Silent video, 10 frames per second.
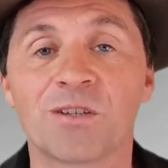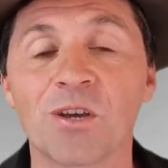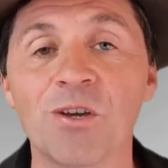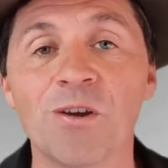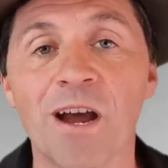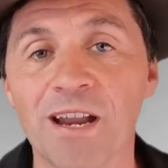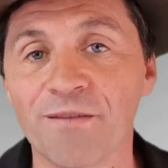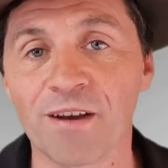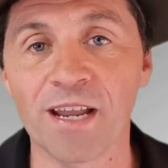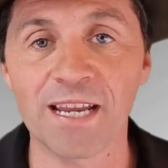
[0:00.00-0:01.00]
so you don't
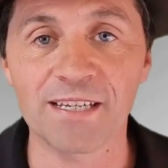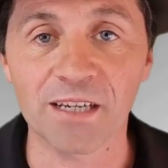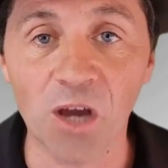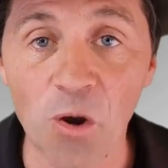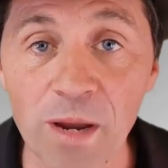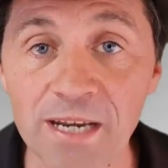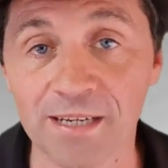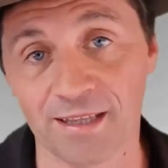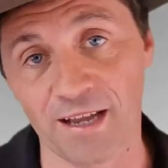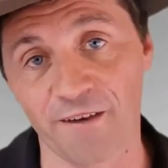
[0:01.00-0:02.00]
even need to go
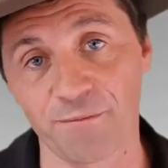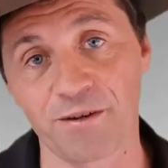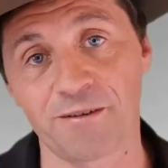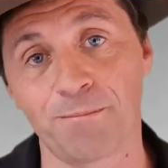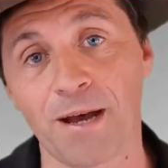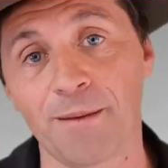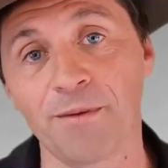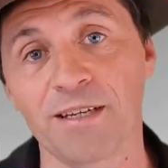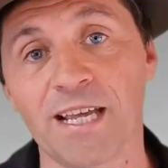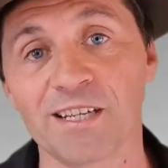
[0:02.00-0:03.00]
into the government
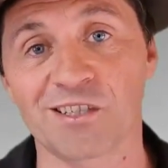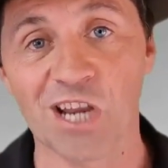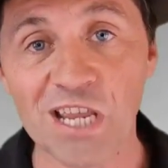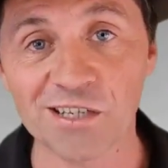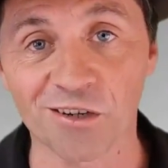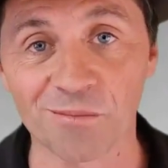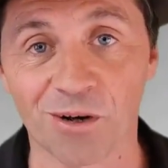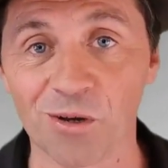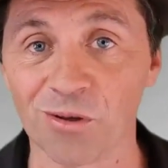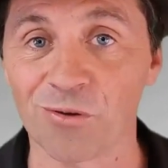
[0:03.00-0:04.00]
department and get sneezed on
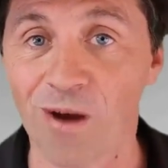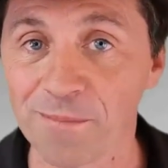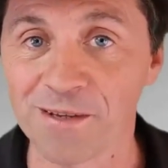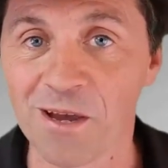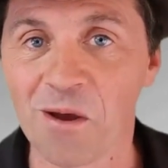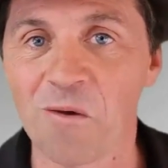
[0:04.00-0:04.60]
by all the grubs.